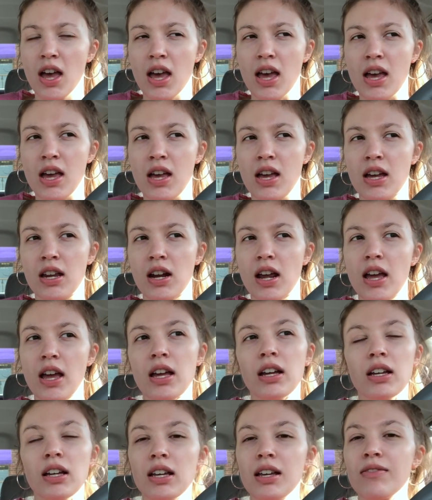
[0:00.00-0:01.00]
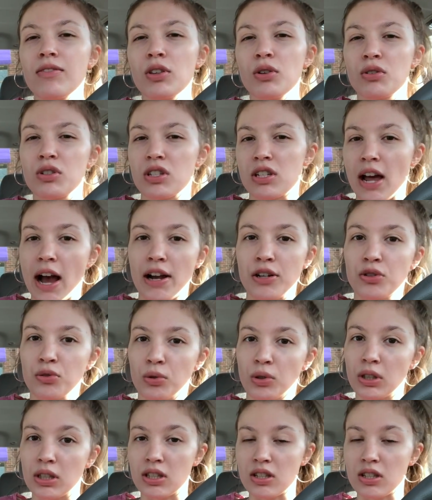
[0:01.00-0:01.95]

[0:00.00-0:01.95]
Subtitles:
And even though it's natural,